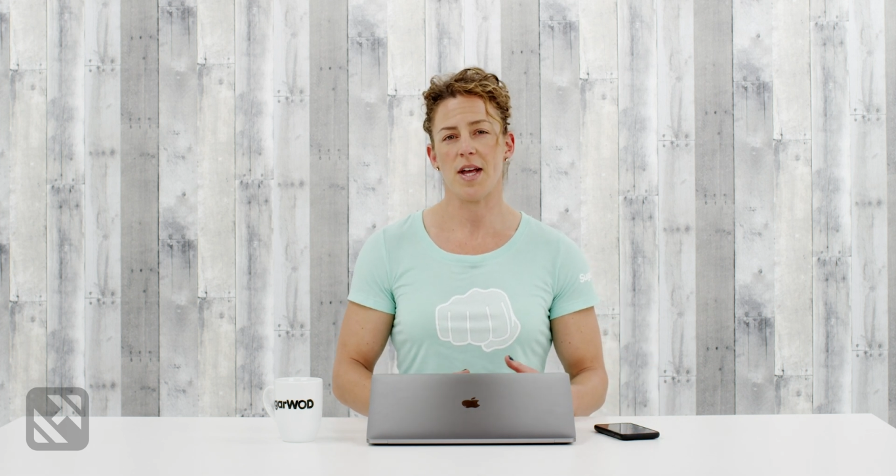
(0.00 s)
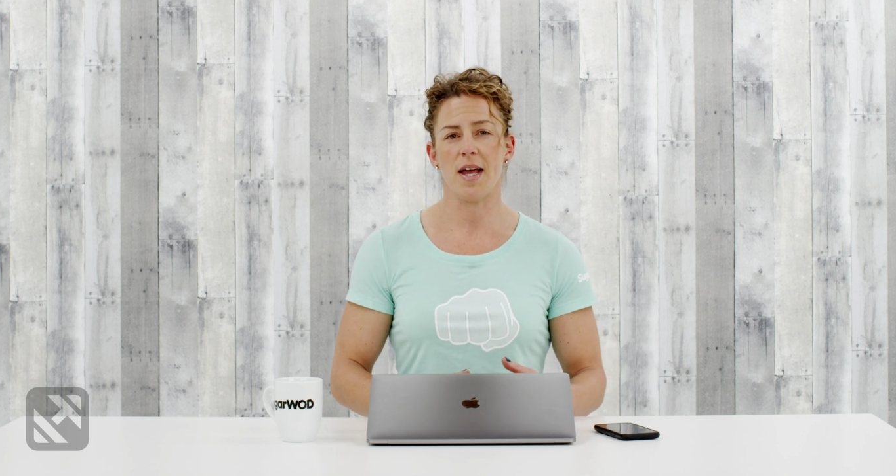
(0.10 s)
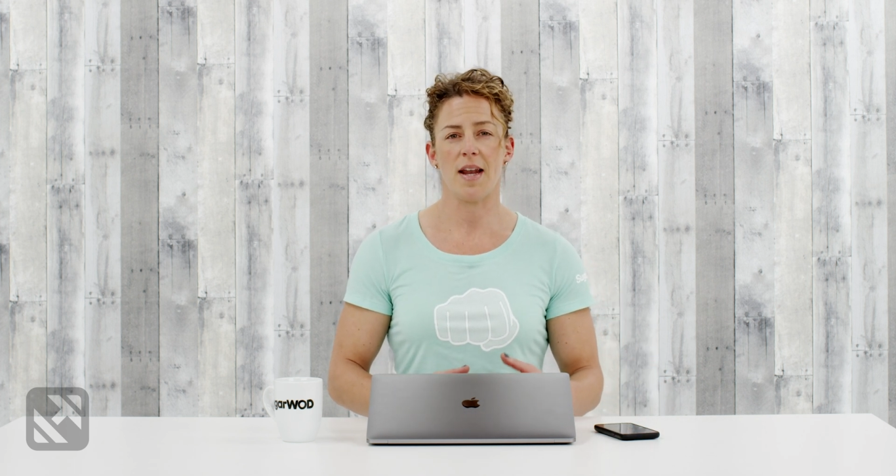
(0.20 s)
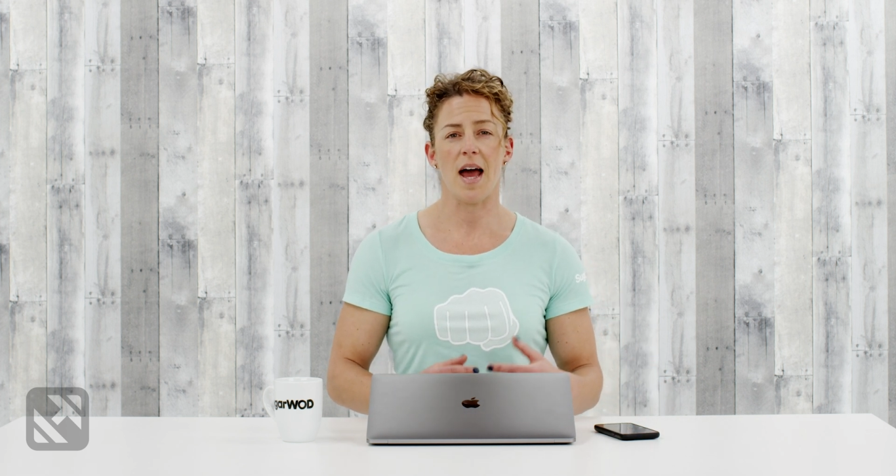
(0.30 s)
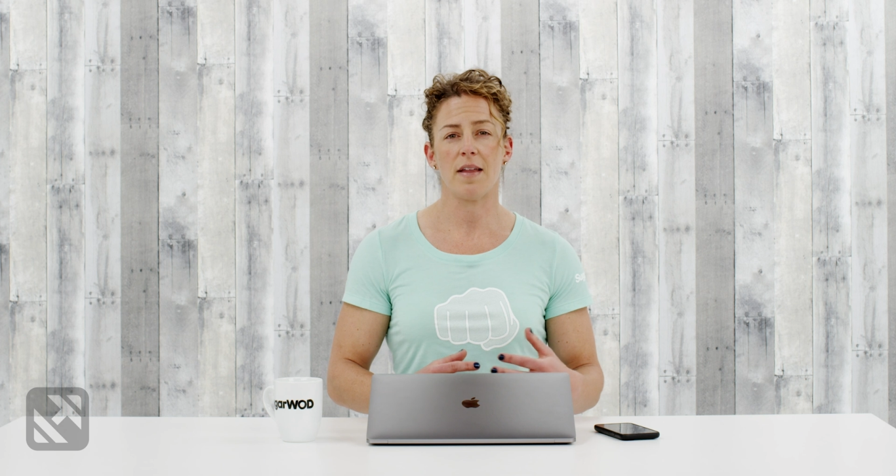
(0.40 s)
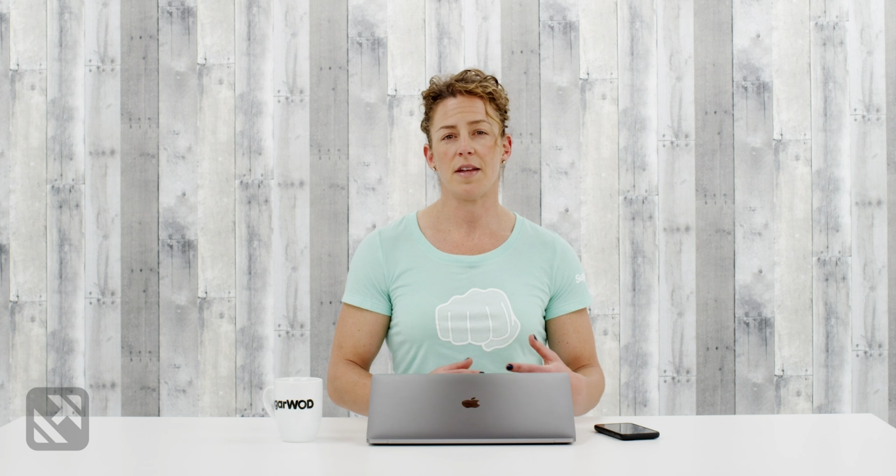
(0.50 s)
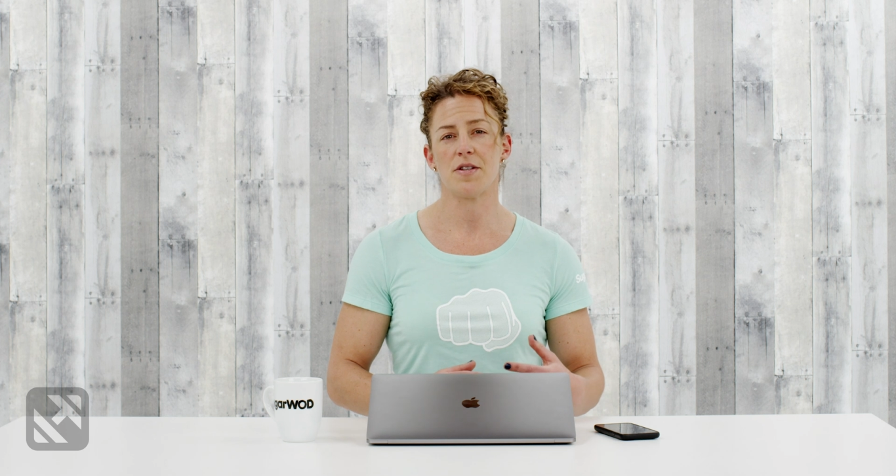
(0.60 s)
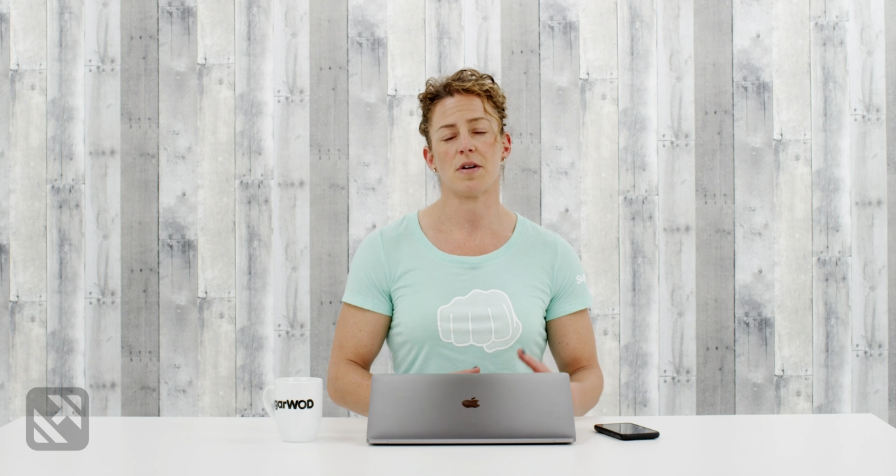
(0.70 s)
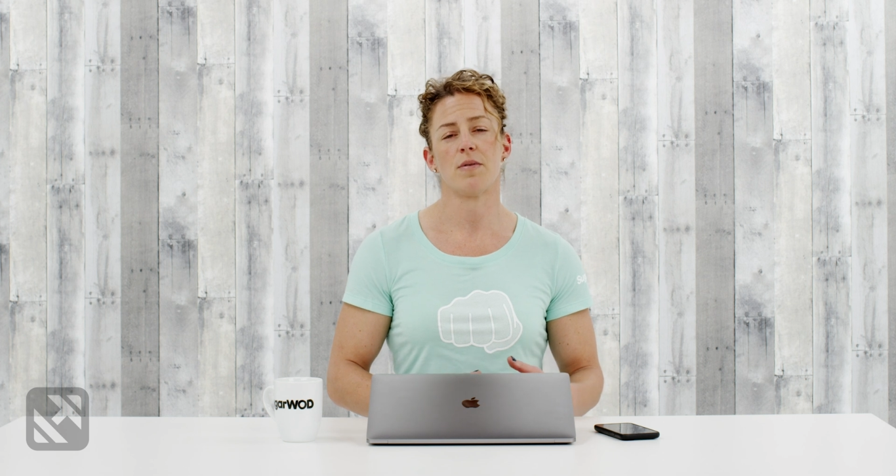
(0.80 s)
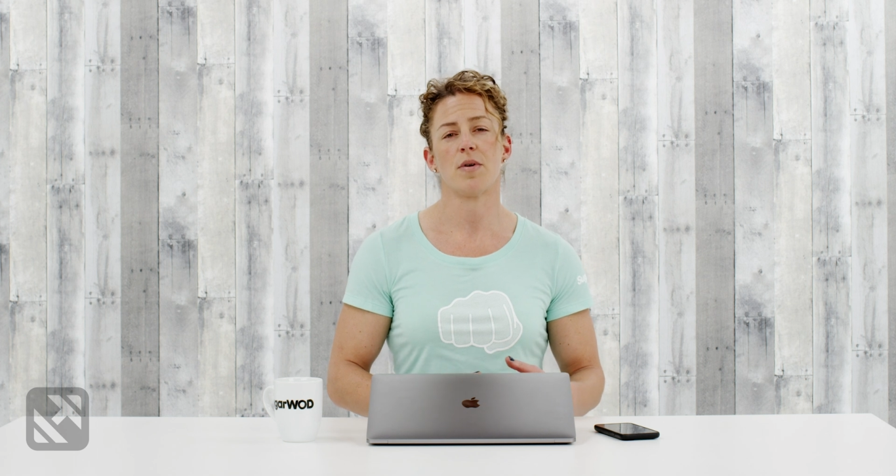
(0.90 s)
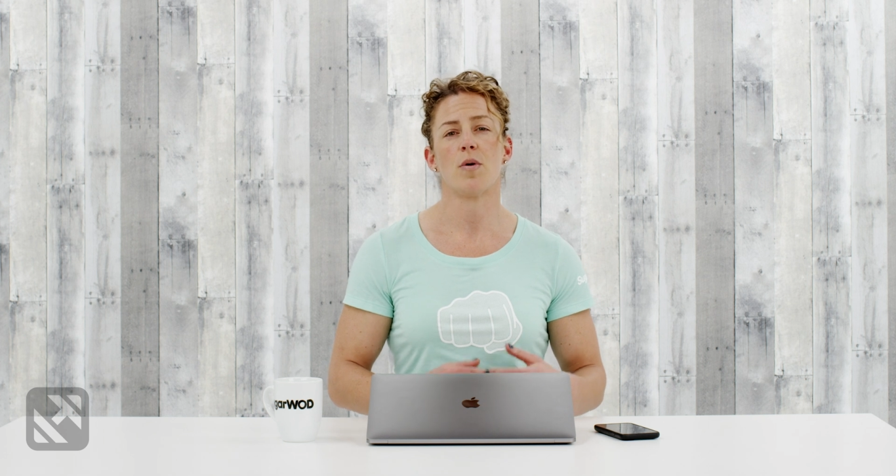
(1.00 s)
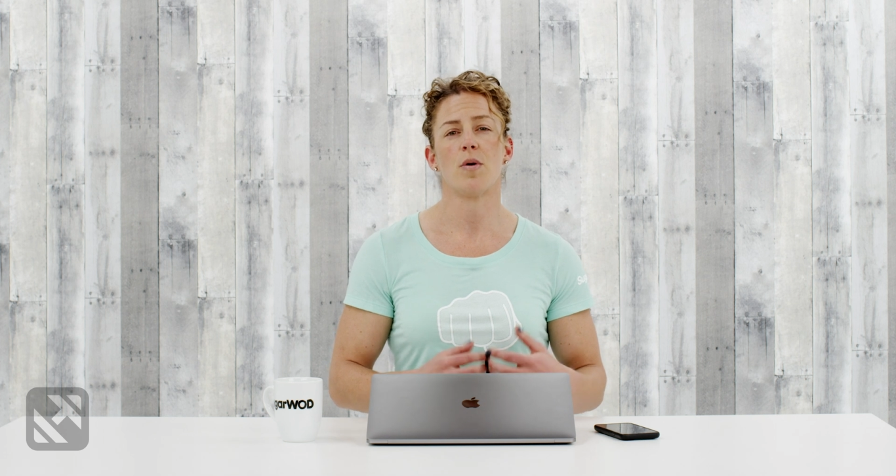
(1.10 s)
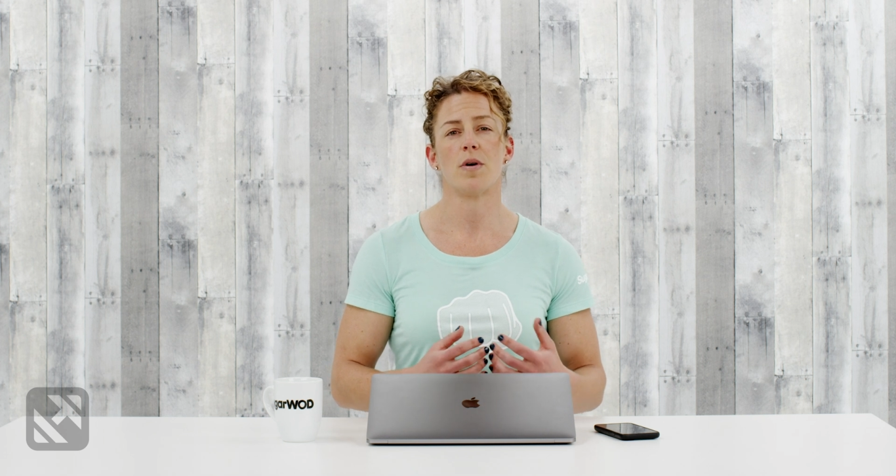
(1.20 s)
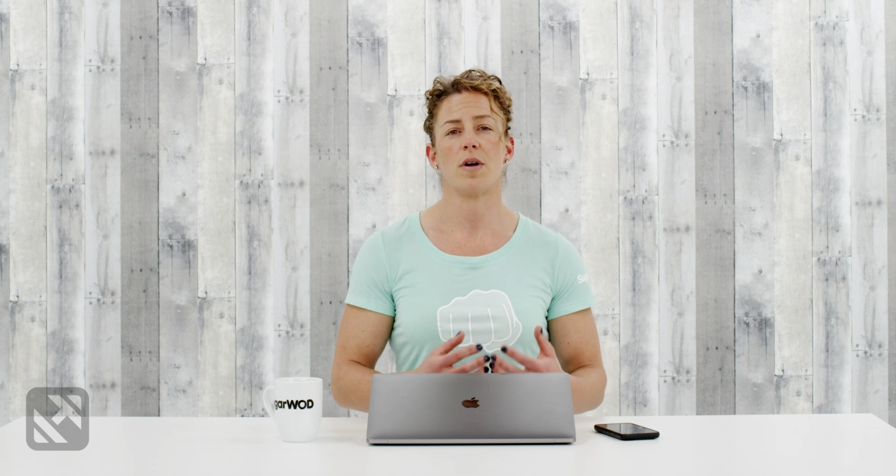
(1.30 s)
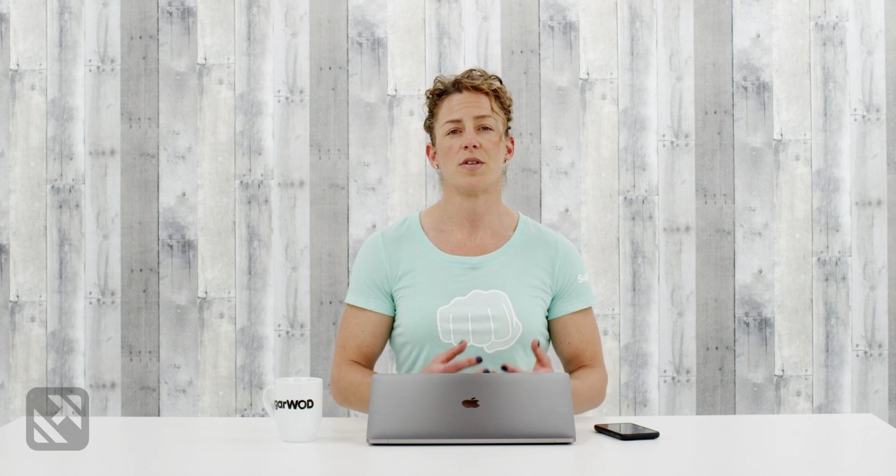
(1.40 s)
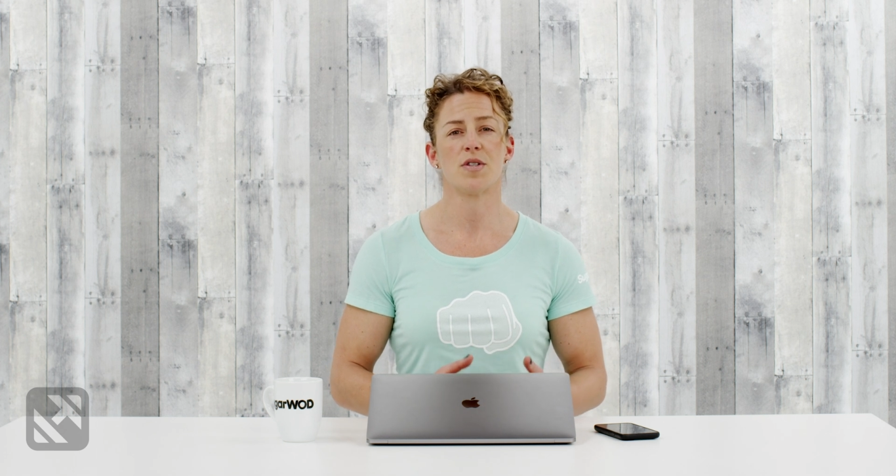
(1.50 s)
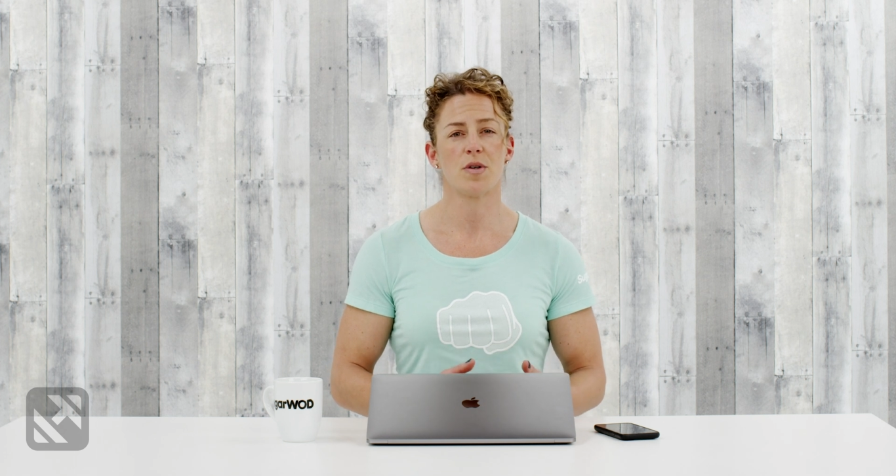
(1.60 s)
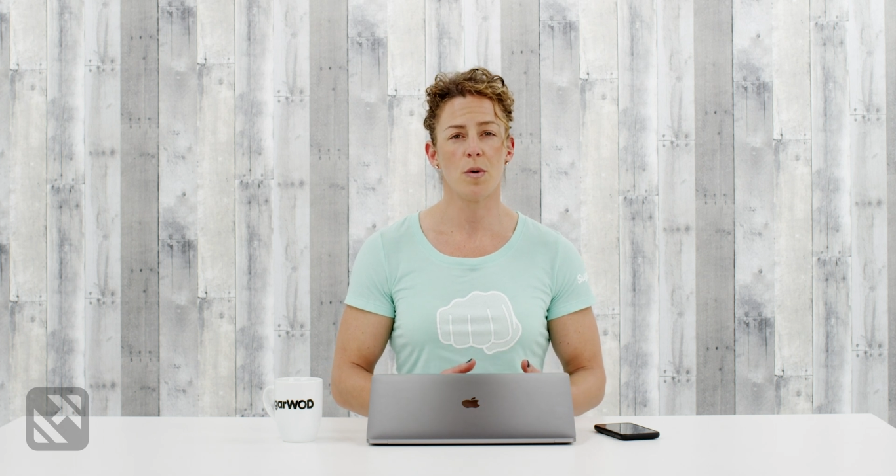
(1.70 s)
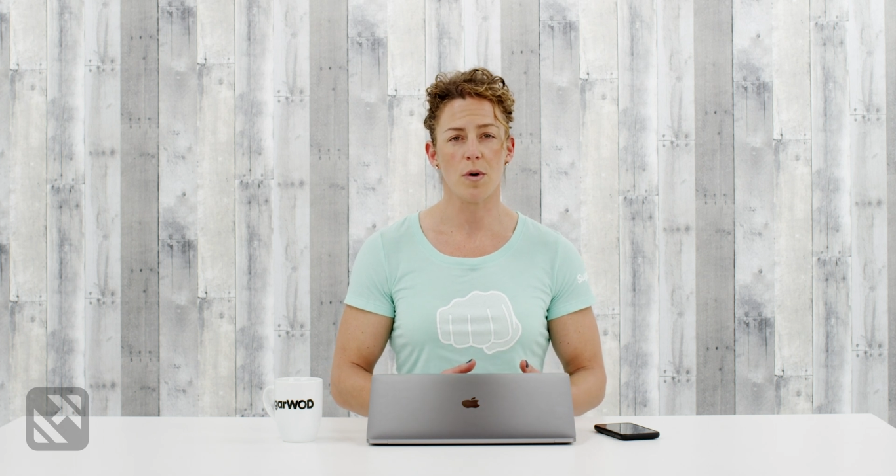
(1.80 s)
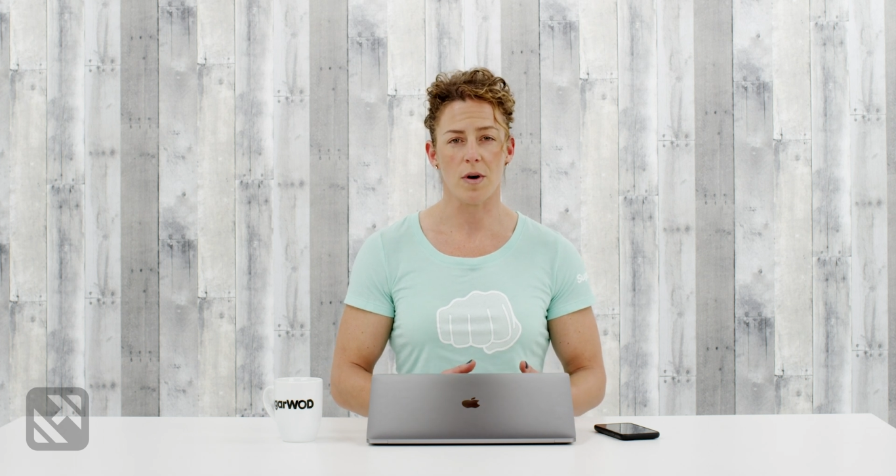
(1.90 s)
and athletes are gonna record a
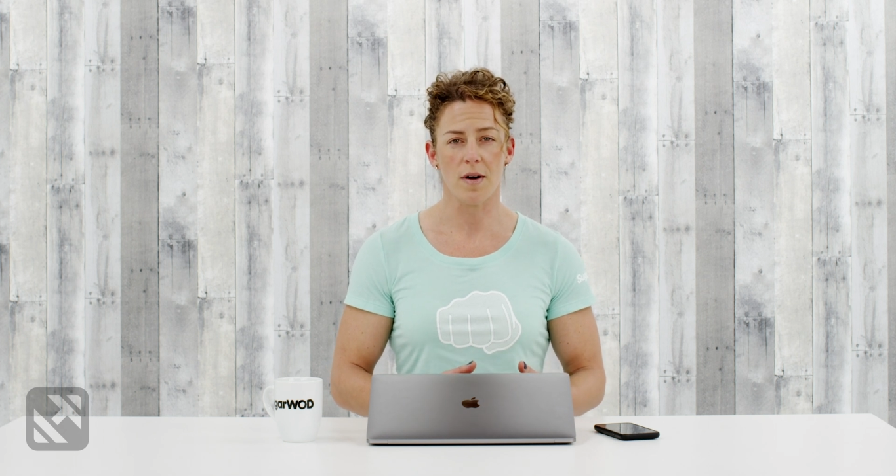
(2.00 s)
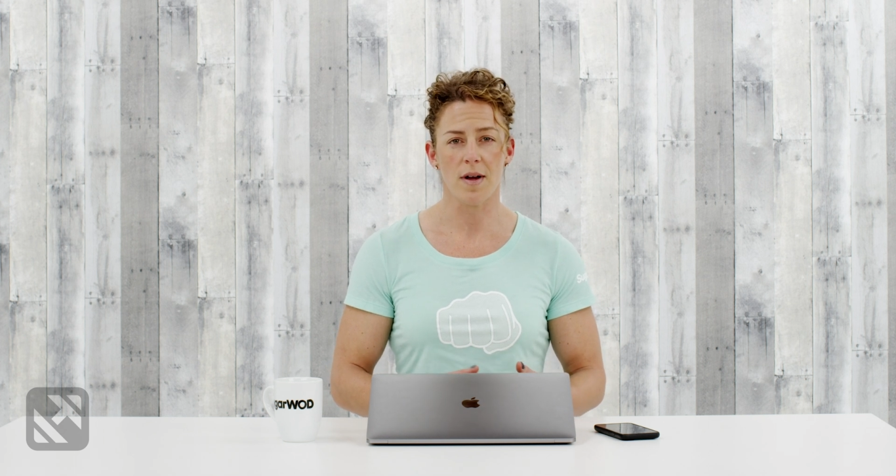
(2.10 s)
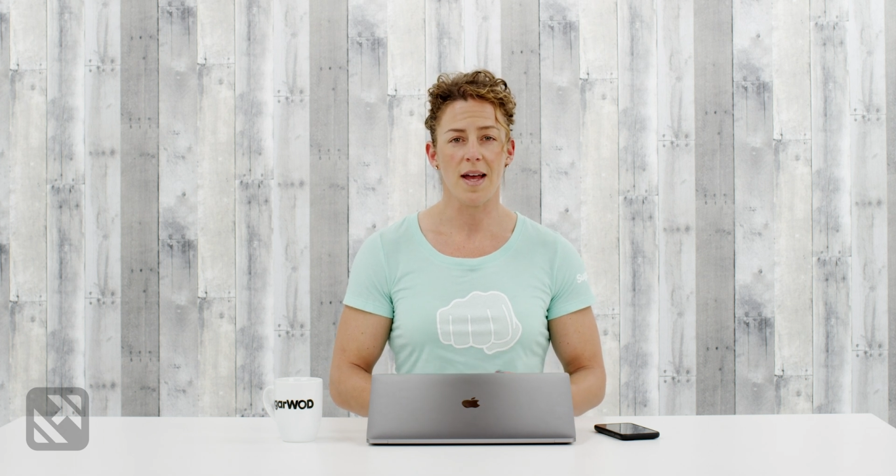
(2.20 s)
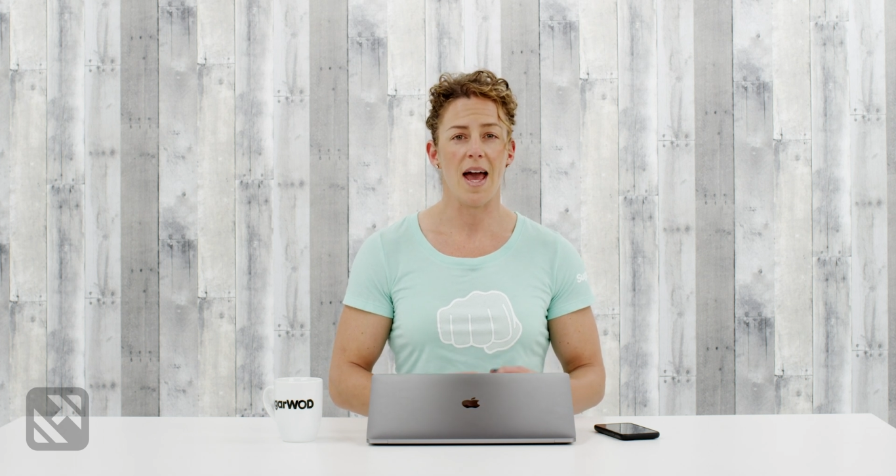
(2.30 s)
score